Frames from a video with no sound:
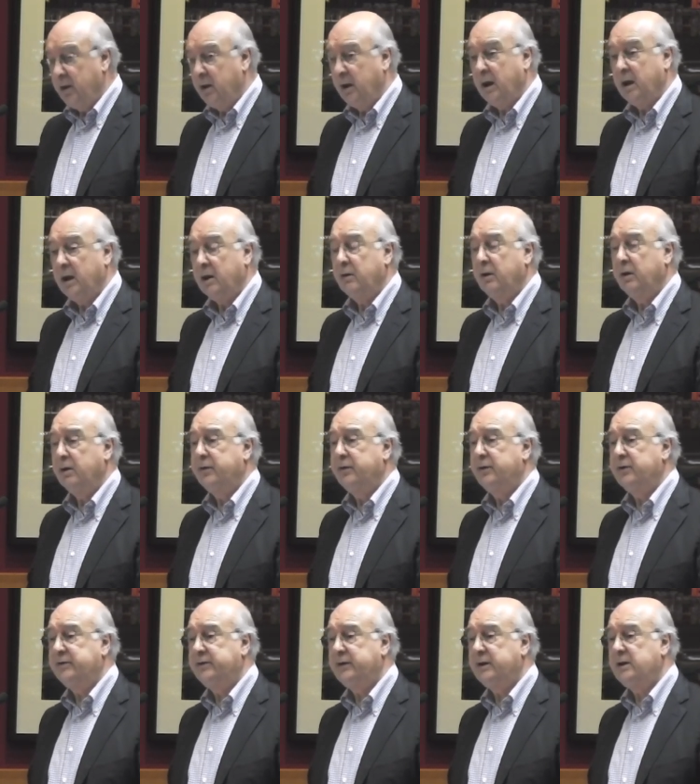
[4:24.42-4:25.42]
uh,
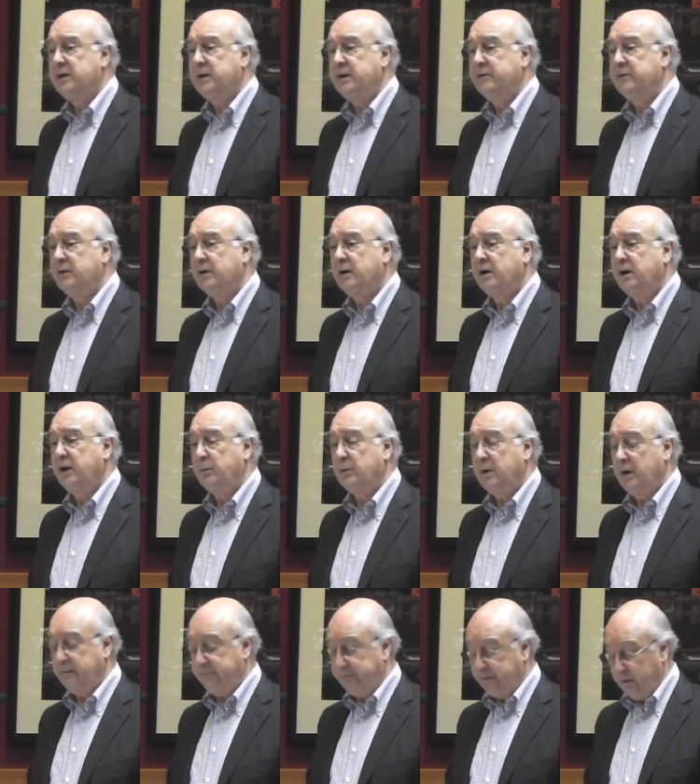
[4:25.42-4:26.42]
Thucydides not only
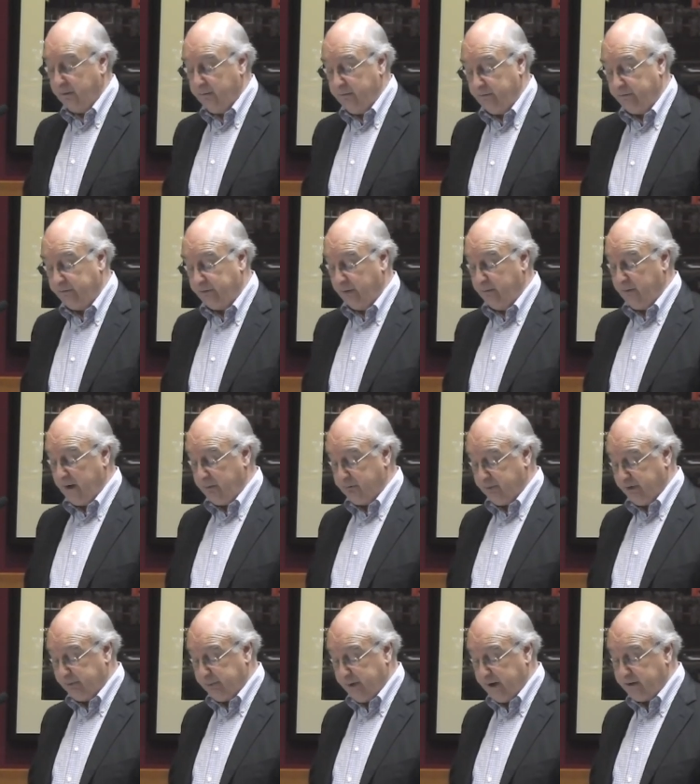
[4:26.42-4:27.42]
wrote from, from that
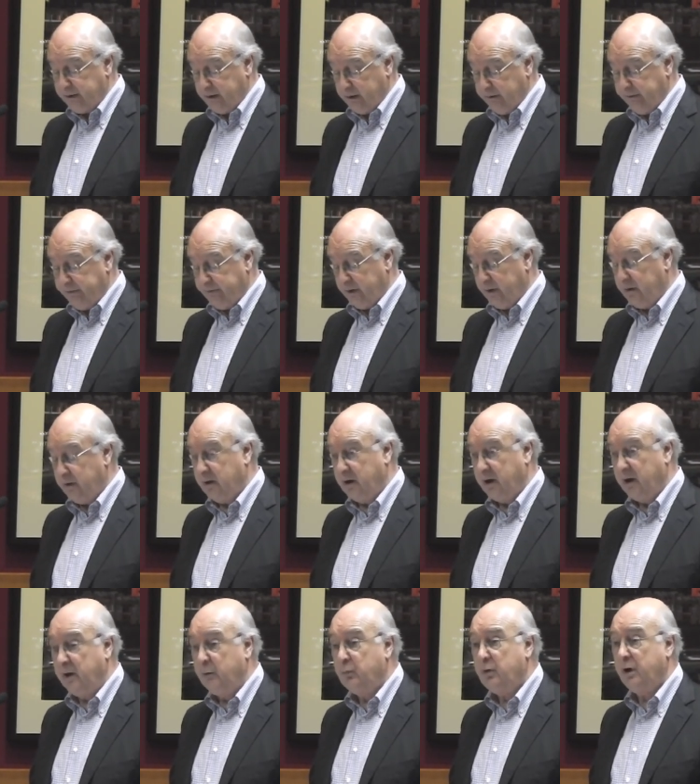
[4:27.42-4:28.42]
perspective, uh, uh,
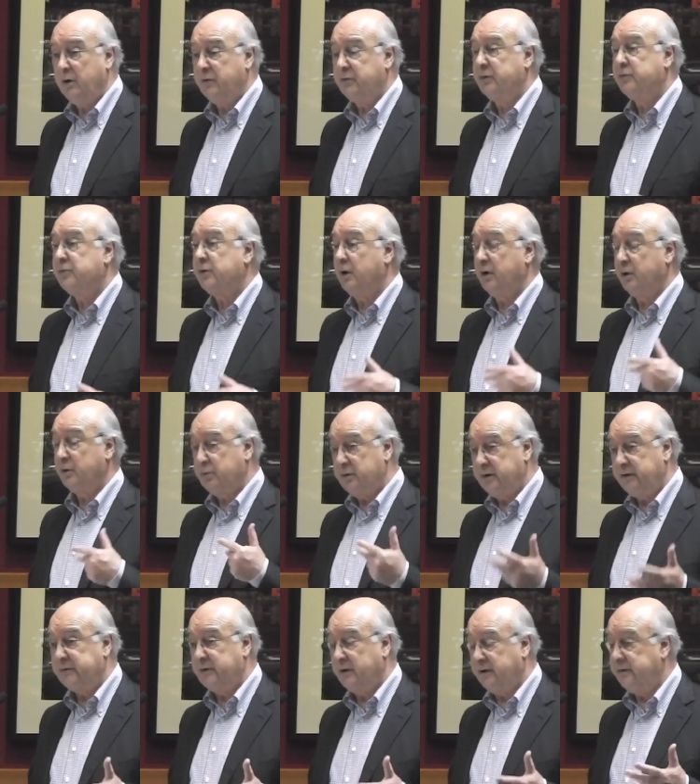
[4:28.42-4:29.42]
and he wrote to try and
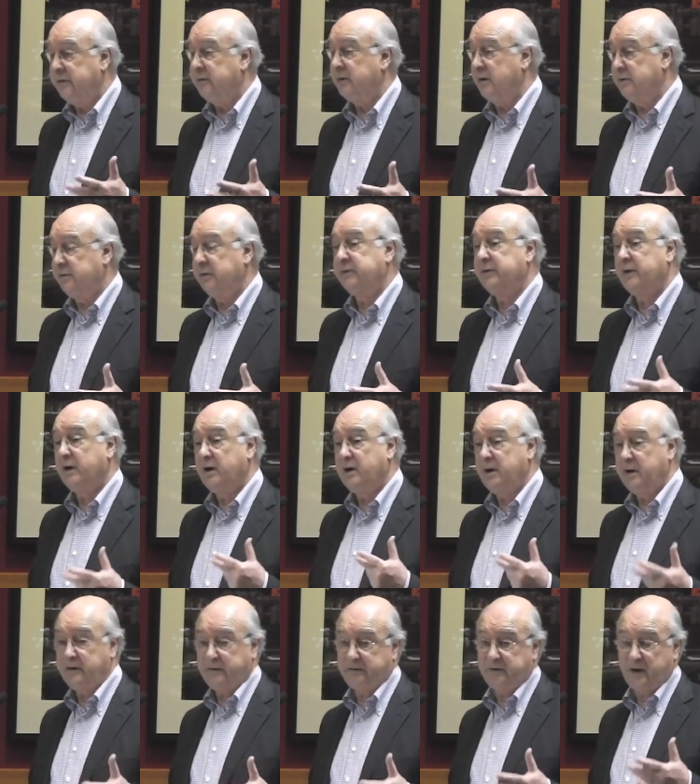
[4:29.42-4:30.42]
criticise his own
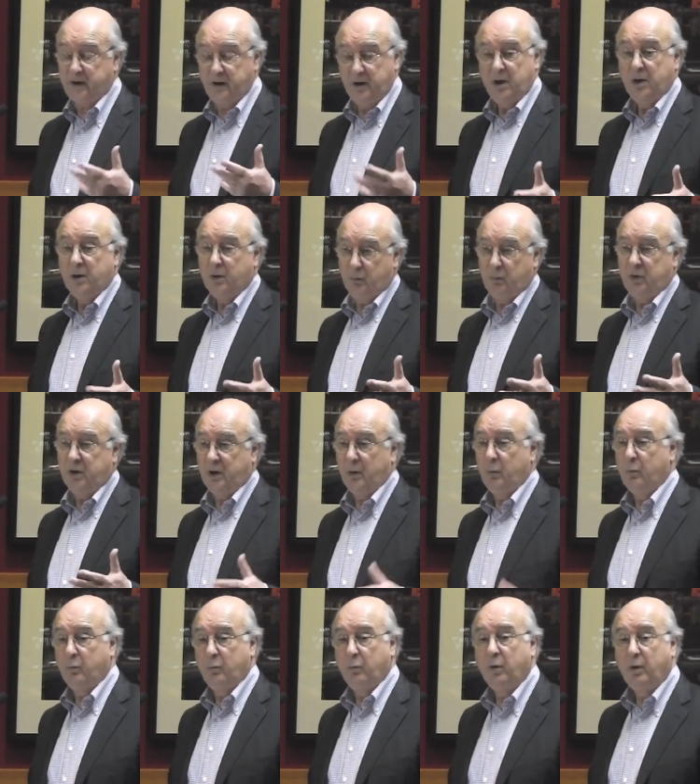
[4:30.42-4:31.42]
society to say, you
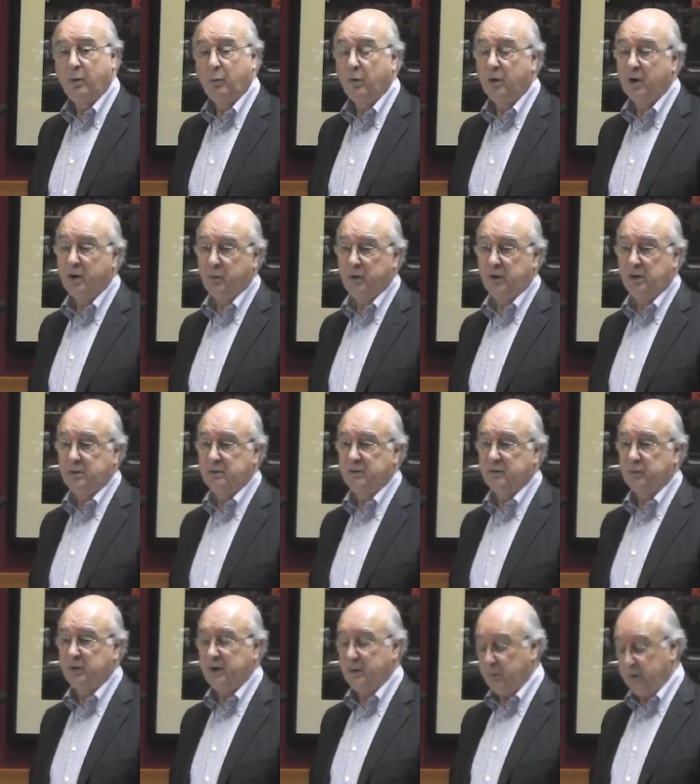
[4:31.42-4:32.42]
know, what, why do we
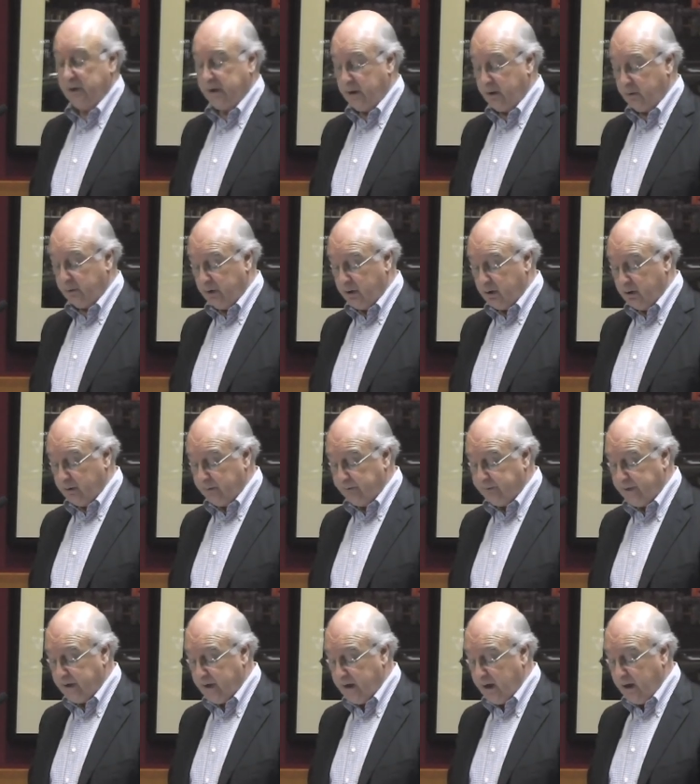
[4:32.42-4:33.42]
lose? Where do we go wrong?